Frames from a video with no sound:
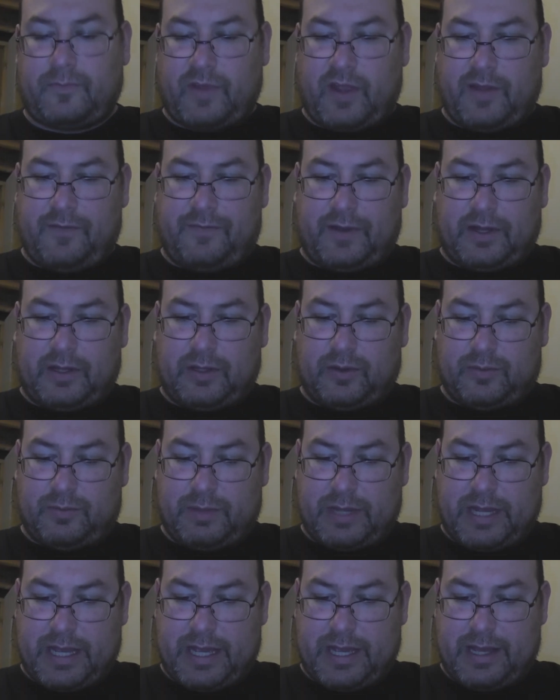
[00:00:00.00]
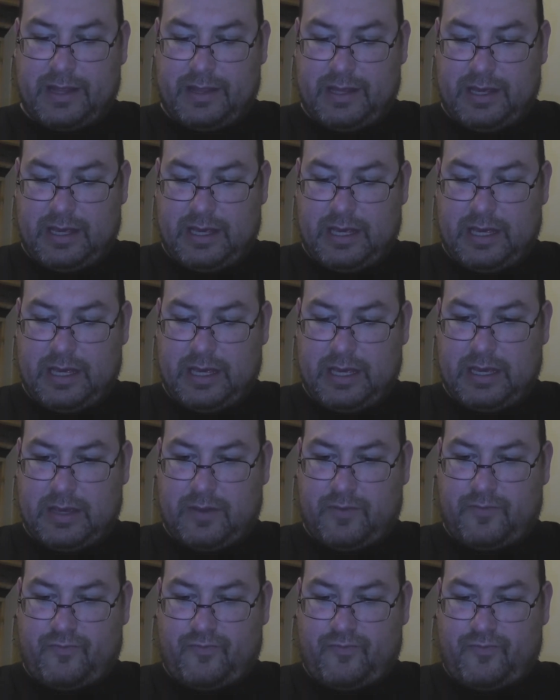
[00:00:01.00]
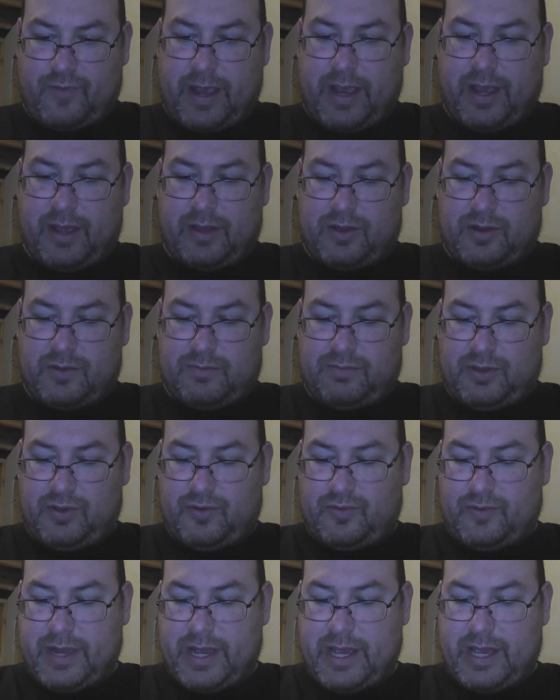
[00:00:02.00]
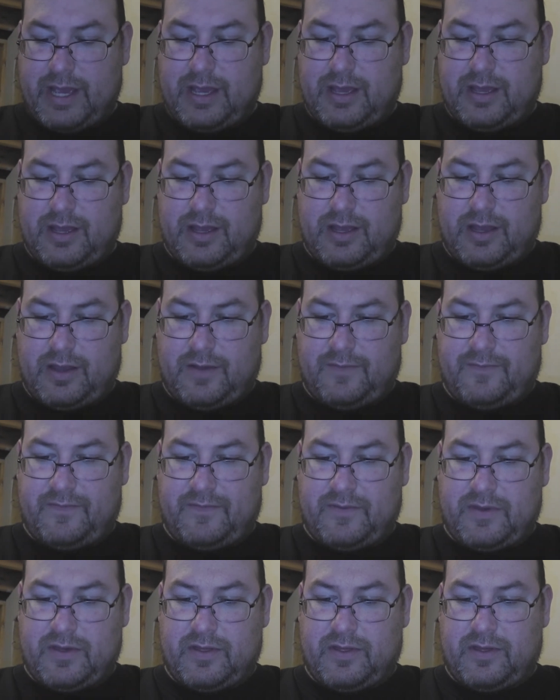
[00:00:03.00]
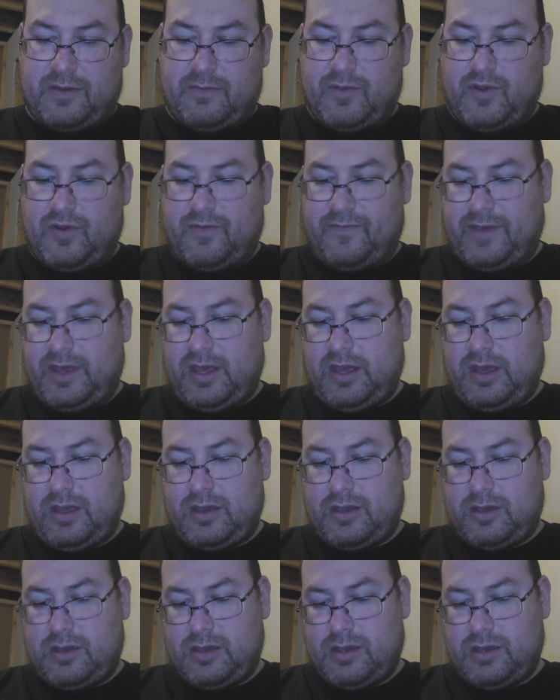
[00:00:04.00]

followed by the regular Blu-ray of the movie,